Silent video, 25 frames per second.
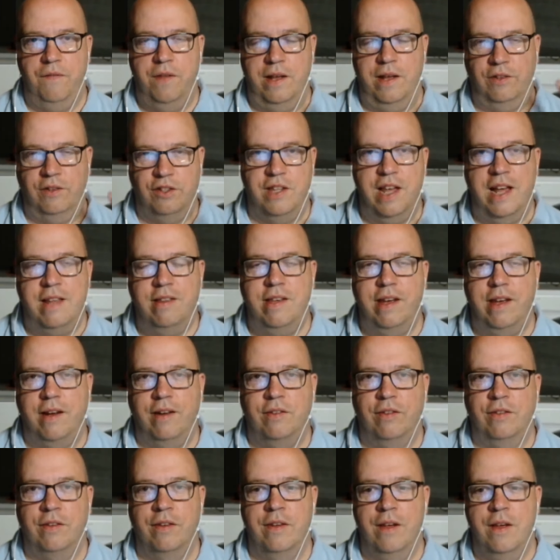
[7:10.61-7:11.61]
The
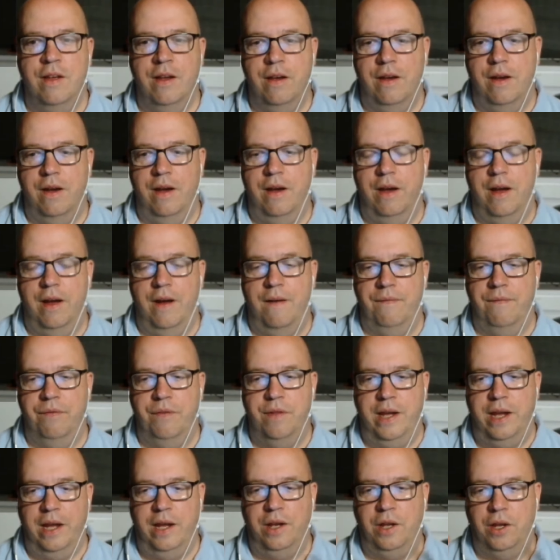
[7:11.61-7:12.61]
aesthetics,
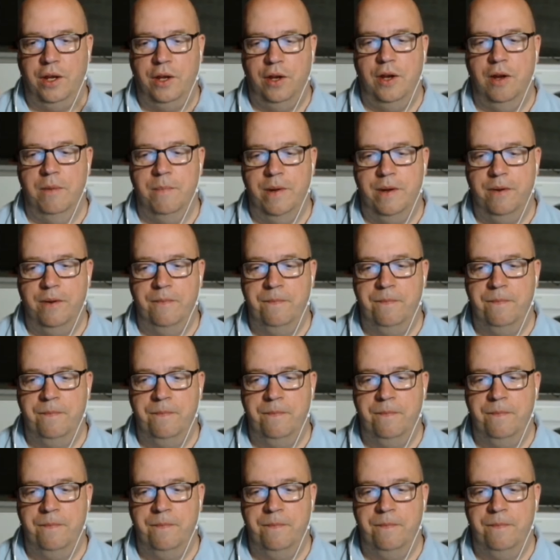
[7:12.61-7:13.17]
the inhuman